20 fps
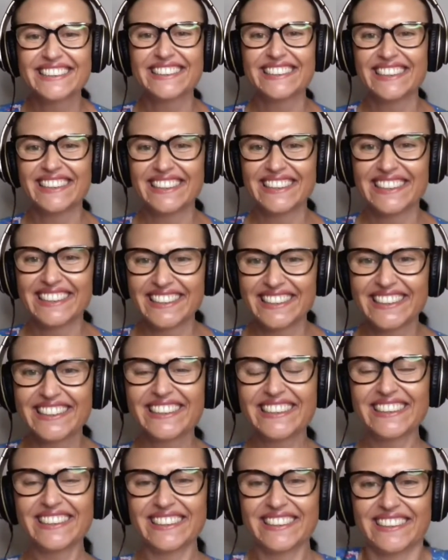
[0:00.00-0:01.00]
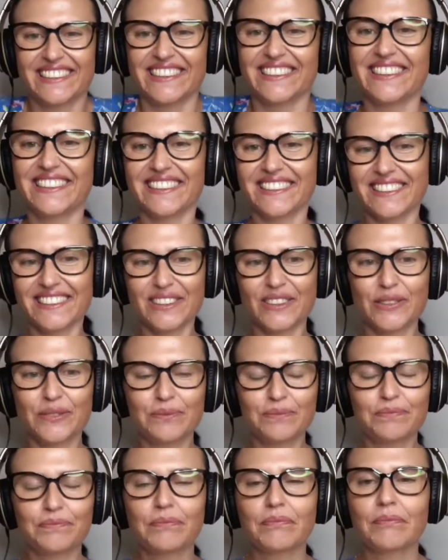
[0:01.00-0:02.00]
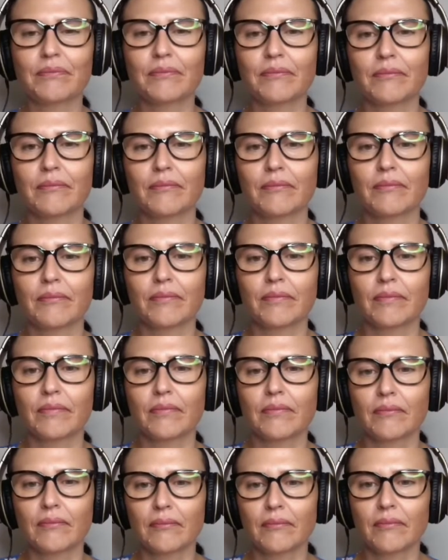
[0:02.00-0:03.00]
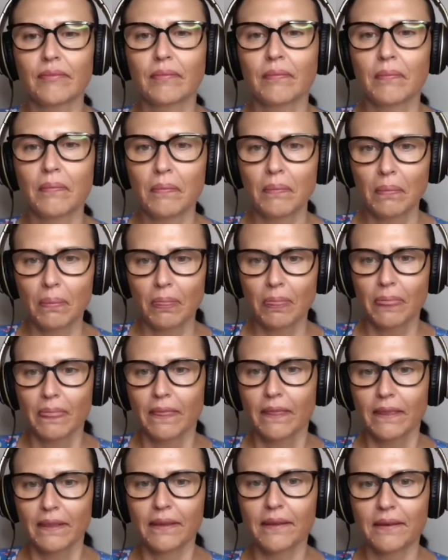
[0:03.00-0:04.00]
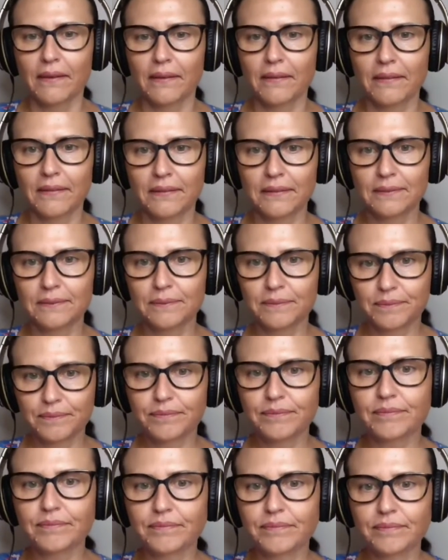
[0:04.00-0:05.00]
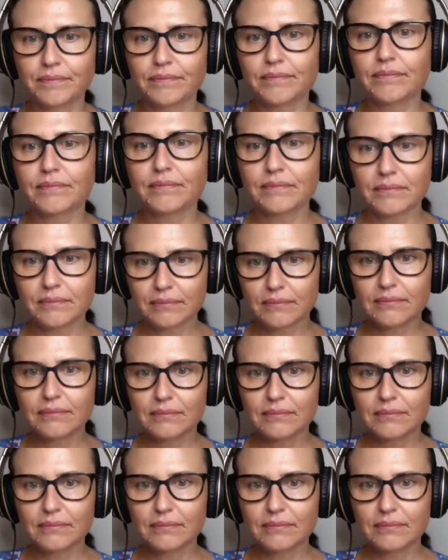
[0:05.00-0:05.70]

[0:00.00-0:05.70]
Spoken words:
No words are spoken by the person on screen.